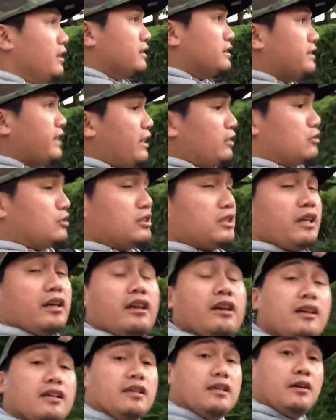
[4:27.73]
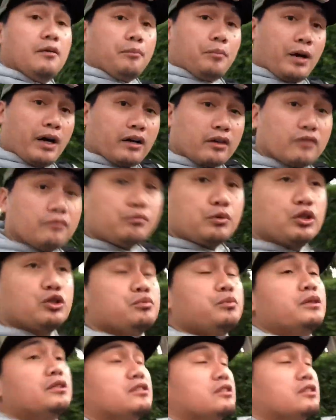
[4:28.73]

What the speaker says: South City part of Brisbane.